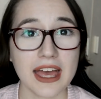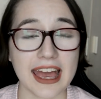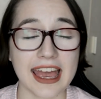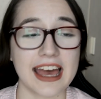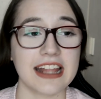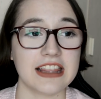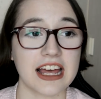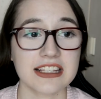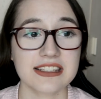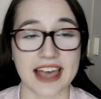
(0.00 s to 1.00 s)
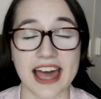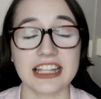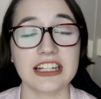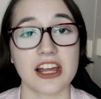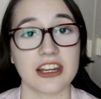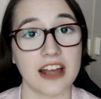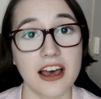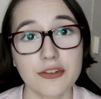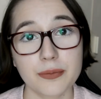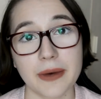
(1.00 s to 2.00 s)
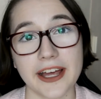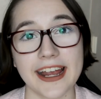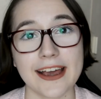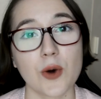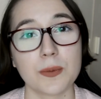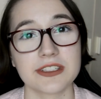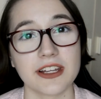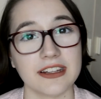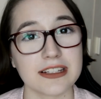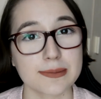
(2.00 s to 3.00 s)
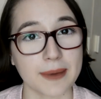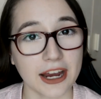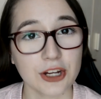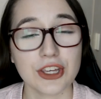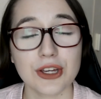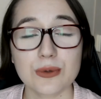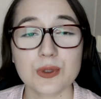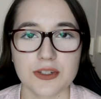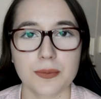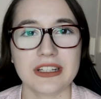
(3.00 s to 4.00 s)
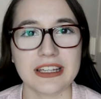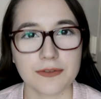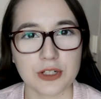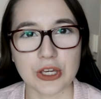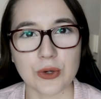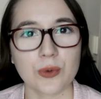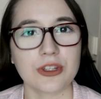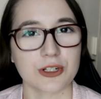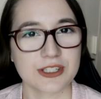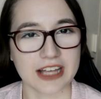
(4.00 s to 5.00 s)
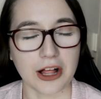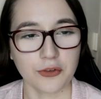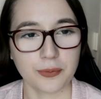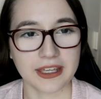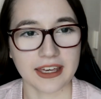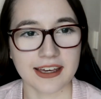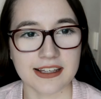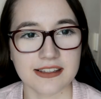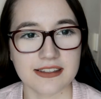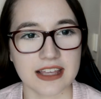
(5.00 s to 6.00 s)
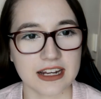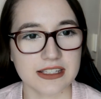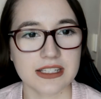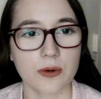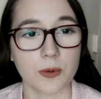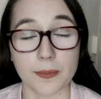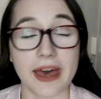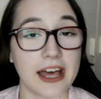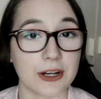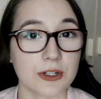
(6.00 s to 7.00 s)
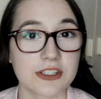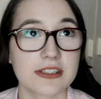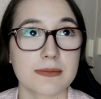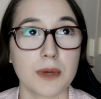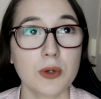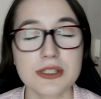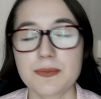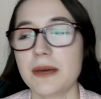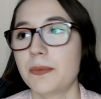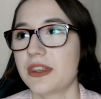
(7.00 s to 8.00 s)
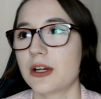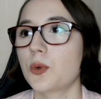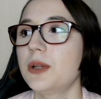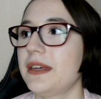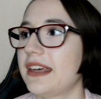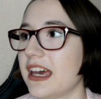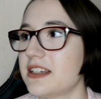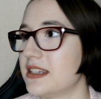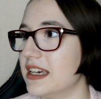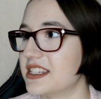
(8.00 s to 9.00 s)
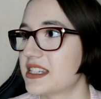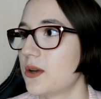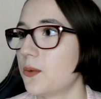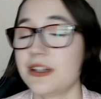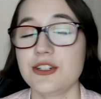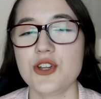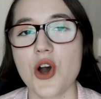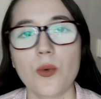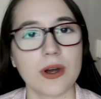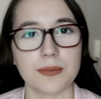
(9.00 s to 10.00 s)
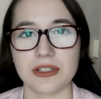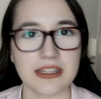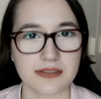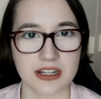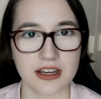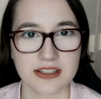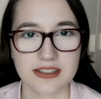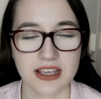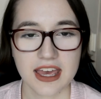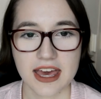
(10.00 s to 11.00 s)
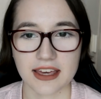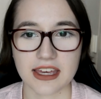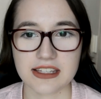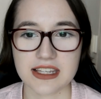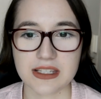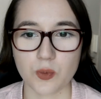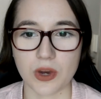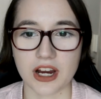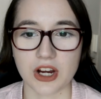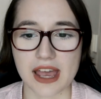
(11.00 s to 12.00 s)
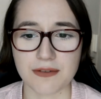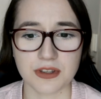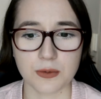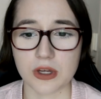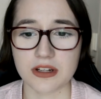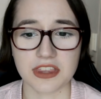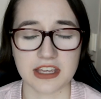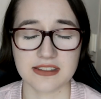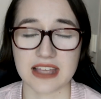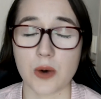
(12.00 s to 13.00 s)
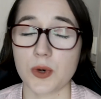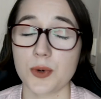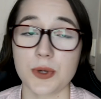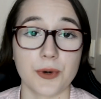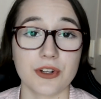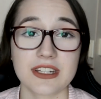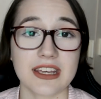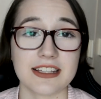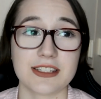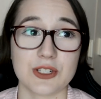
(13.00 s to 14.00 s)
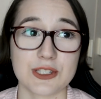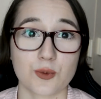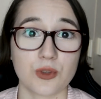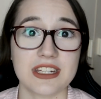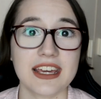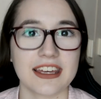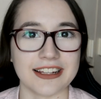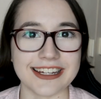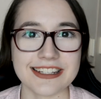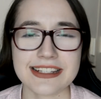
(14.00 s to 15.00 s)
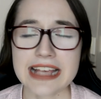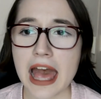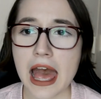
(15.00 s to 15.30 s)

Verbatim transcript: and that is sadly not enough but I hope it's gonna inspire you to believe in you yourself because that is what matters. Most people, there will be cases when no one believes in us. Cases where everyone thinks that what we want is just ridiculous